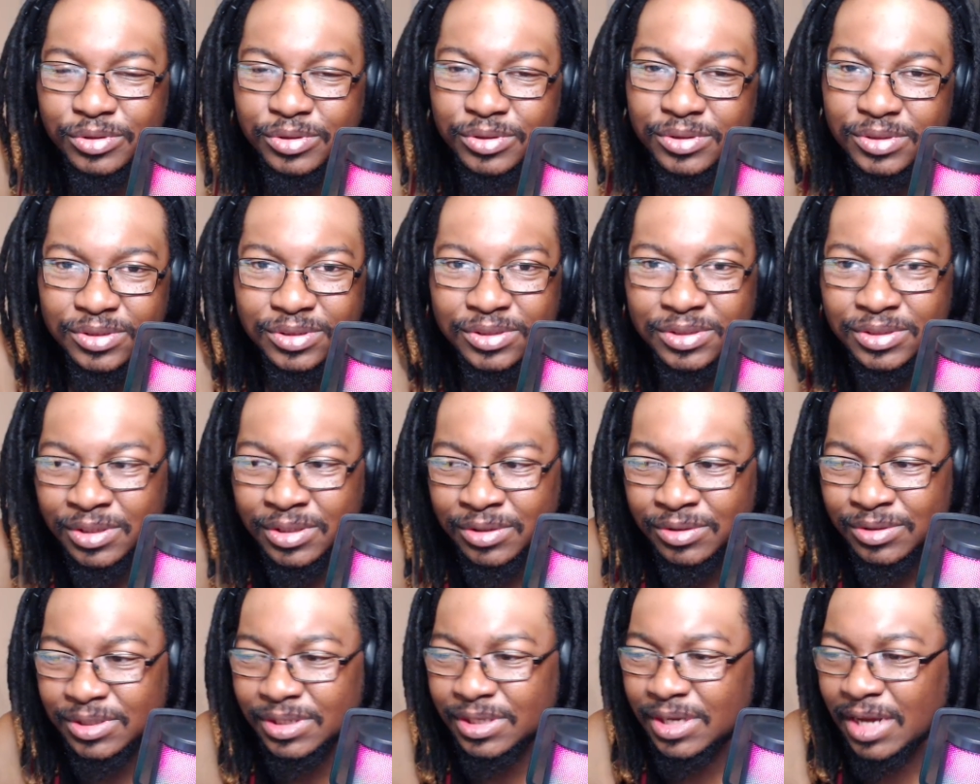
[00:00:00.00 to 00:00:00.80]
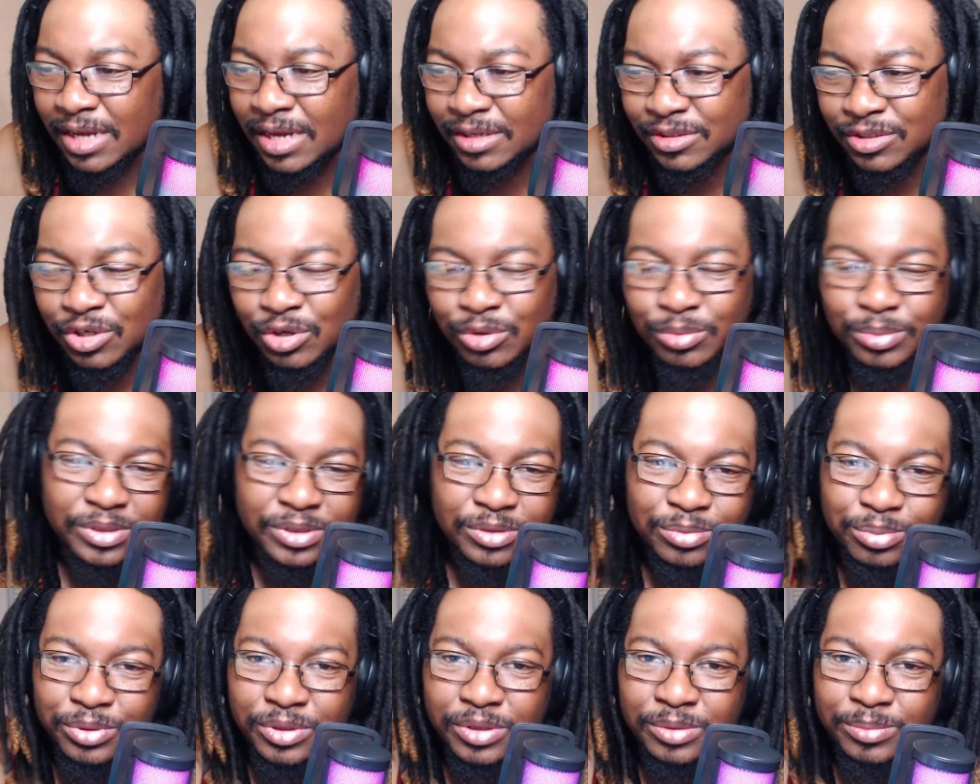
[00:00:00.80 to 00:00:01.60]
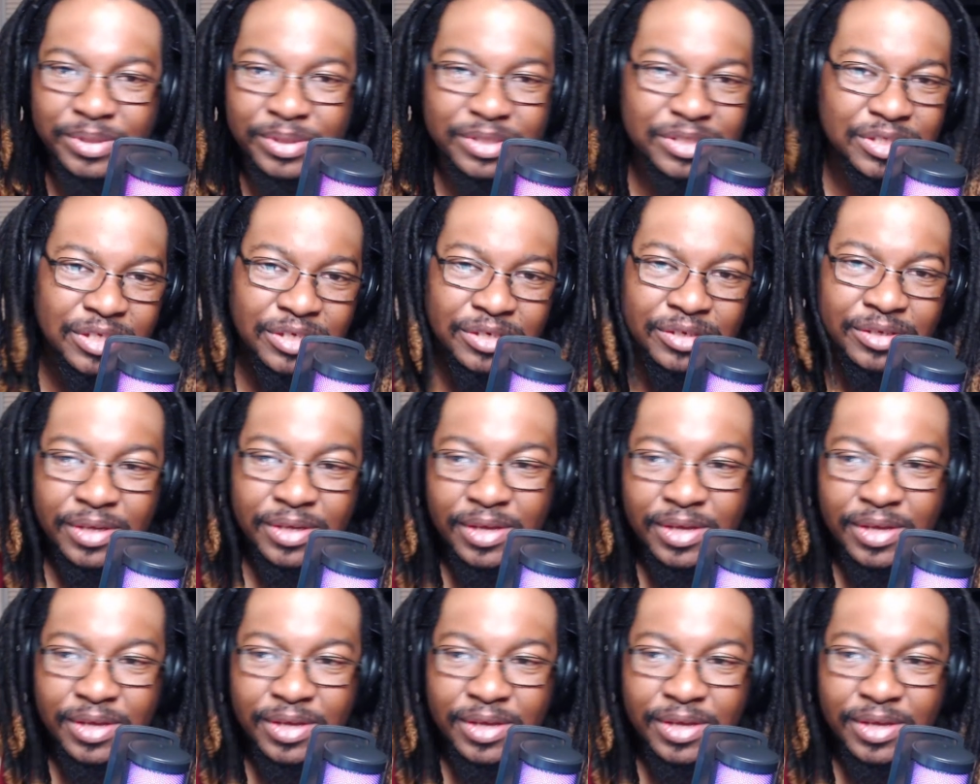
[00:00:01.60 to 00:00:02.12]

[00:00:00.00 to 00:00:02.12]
you know, cause October is pretty much the